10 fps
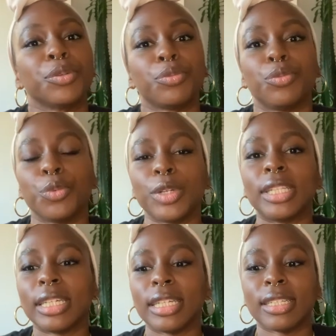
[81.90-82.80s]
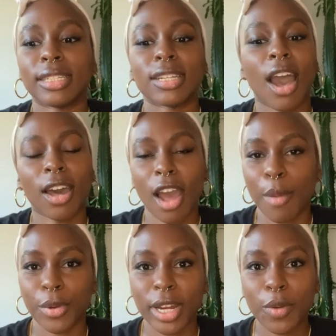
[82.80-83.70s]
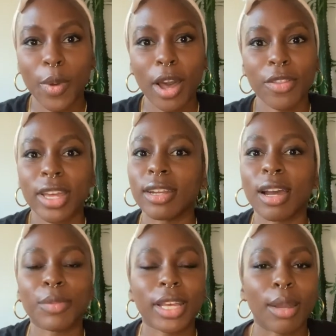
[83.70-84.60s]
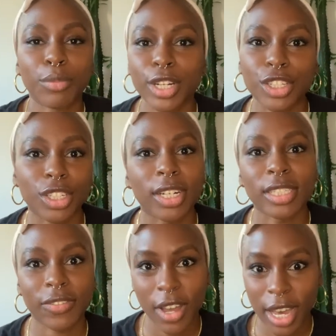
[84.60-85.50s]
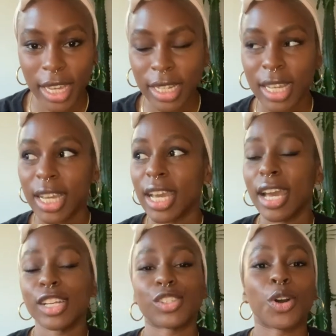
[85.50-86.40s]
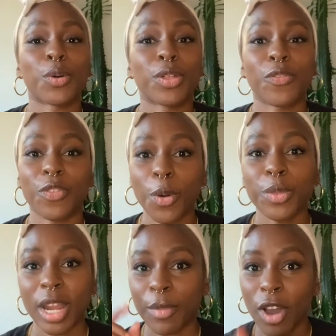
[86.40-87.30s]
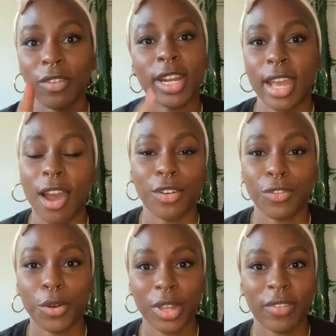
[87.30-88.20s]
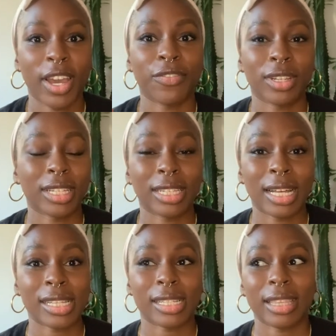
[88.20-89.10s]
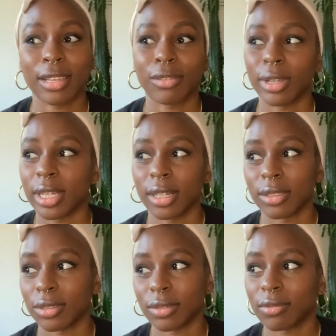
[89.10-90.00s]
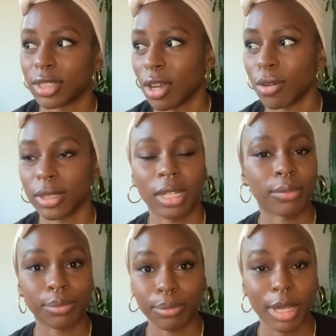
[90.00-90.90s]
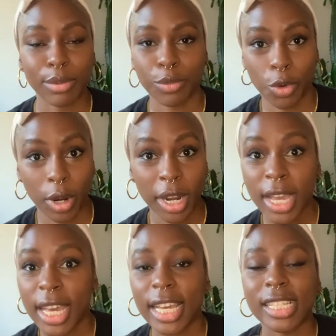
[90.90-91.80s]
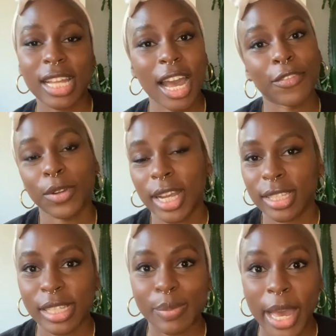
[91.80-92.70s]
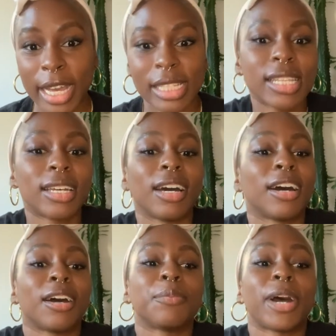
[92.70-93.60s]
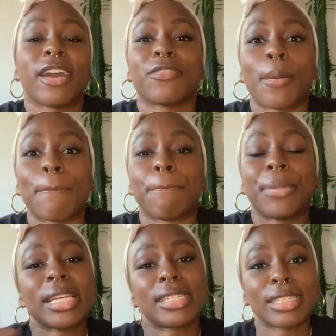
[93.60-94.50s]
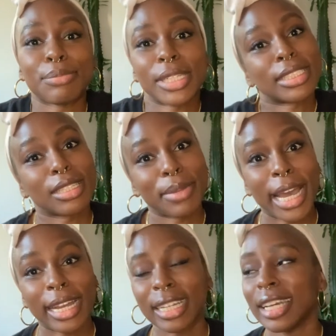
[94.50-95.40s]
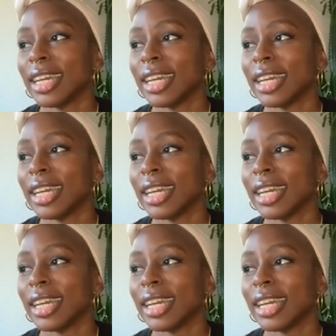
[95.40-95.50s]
really not operating well, then I'm like, I'm pretty sure it's fine. So the phone that I'm on right now, the phone that I've had for like the last, I think three years or so or something, maybe more, is the iPhone XS Max. Um, I've basically busted the back.